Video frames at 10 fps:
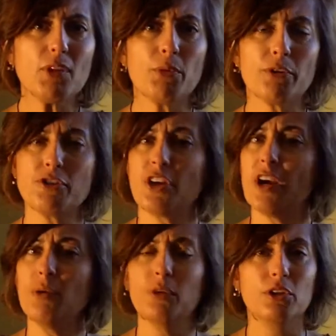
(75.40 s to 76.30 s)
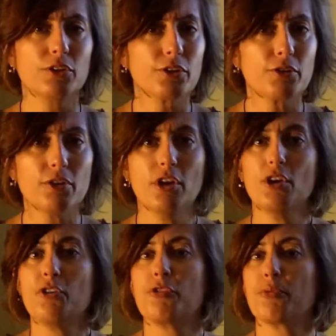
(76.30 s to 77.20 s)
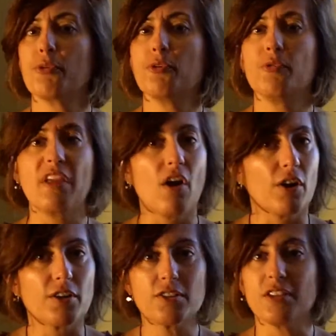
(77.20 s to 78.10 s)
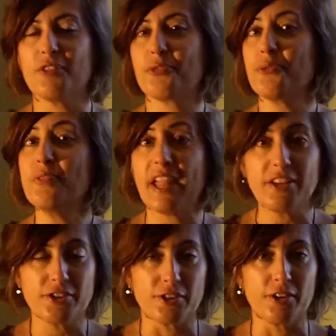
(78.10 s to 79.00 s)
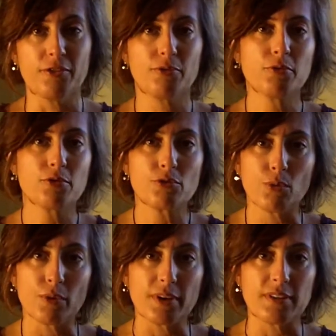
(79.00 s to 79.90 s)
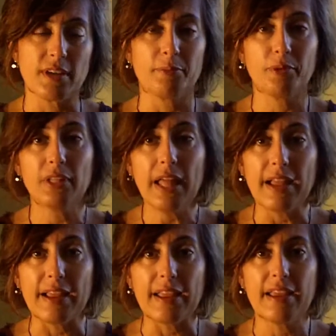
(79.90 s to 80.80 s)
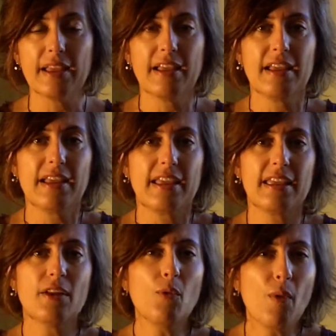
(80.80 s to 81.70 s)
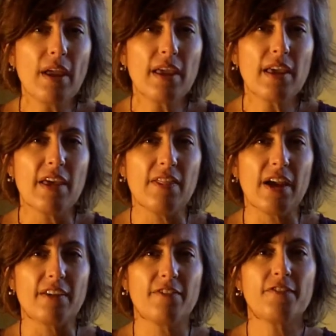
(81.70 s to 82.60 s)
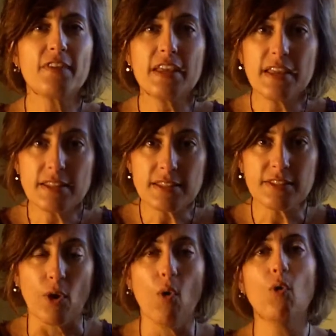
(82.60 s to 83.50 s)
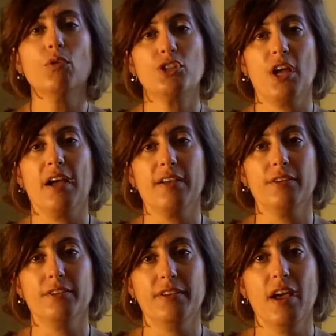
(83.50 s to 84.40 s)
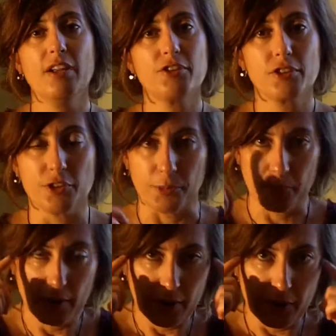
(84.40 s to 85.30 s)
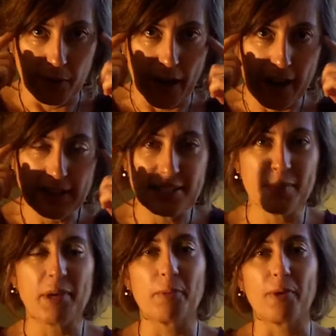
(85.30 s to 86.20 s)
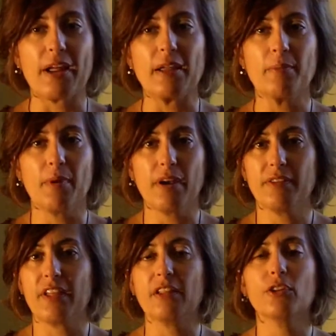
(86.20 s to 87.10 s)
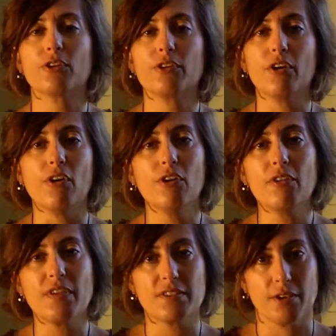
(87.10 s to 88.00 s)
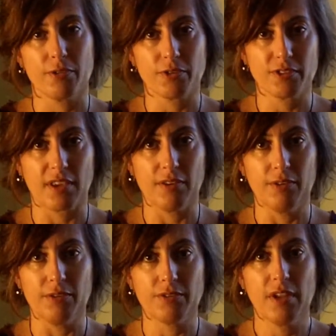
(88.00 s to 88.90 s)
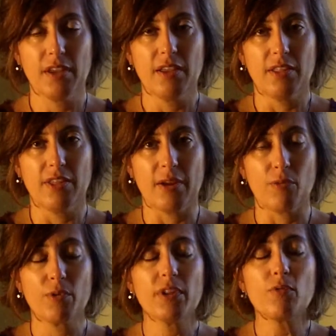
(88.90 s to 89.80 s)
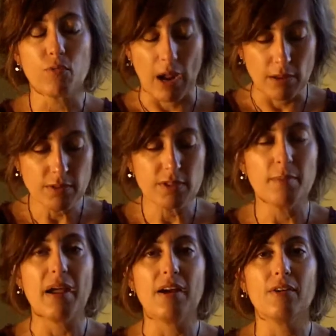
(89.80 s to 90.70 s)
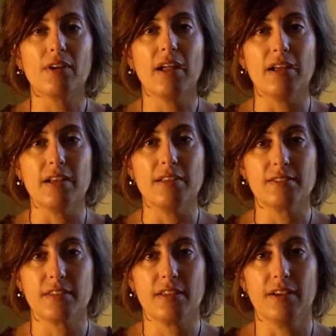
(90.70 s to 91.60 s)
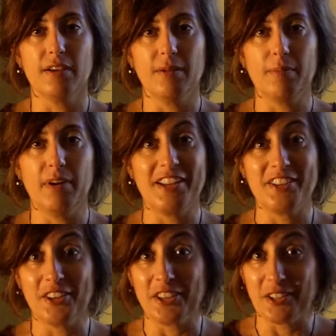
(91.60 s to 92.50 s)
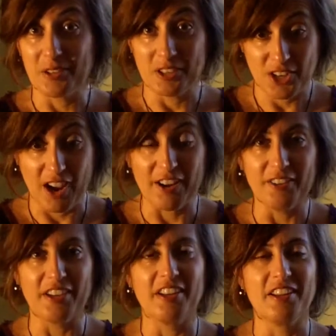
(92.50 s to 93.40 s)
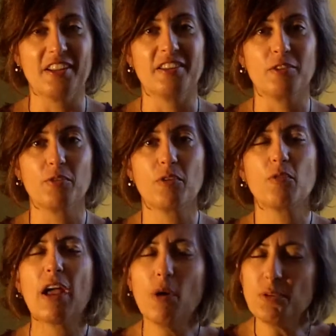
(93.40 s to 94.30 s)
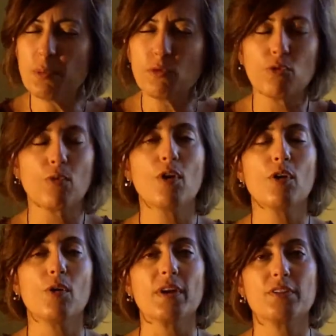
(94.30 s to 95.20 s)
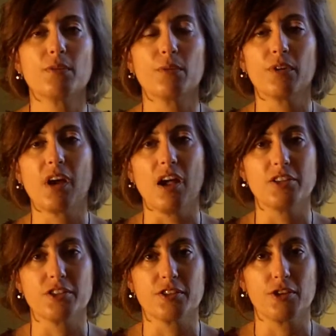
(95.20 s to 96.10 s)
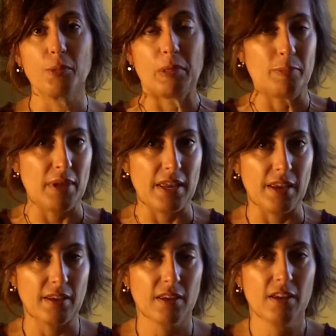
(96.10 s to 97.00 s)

where your child will learn through the arts and through nature and through stories and play in a way that feeds the whole child, not just their, their academic brain, but they learn all of these other skills that really rounds them out as um, a young child and, and helps them grow into a real conscious human being.